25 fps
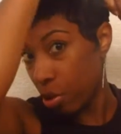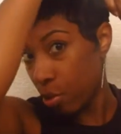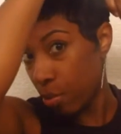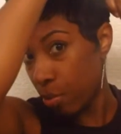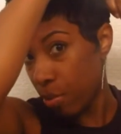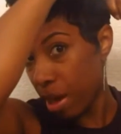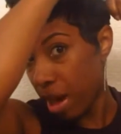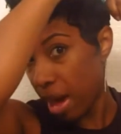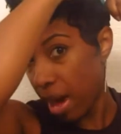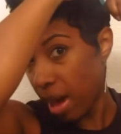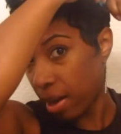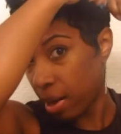go
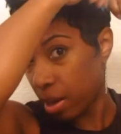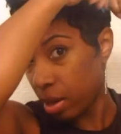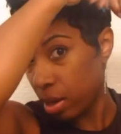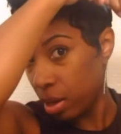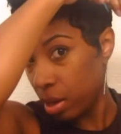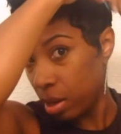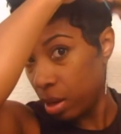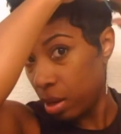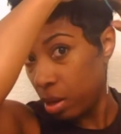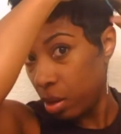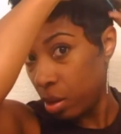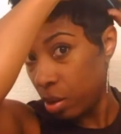back
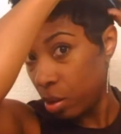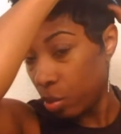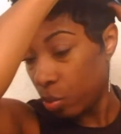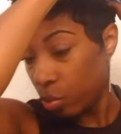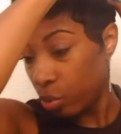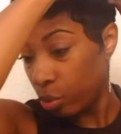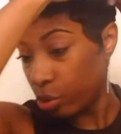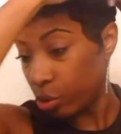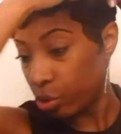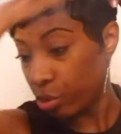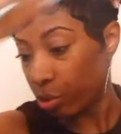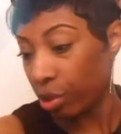
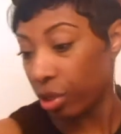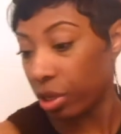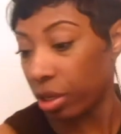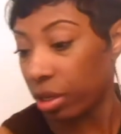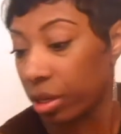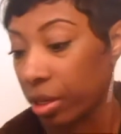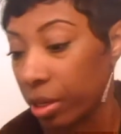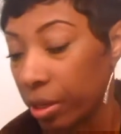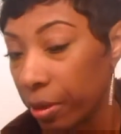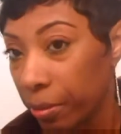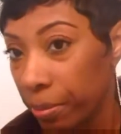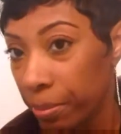when you're
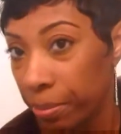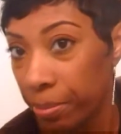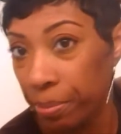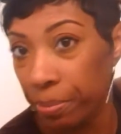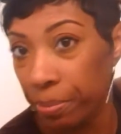done.